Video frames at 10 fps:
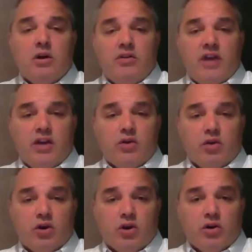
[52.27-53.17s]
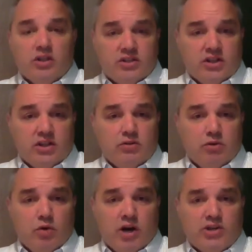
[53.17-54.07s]
that you're listening to
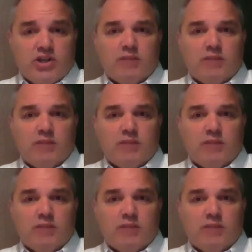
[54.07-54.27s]
or watching,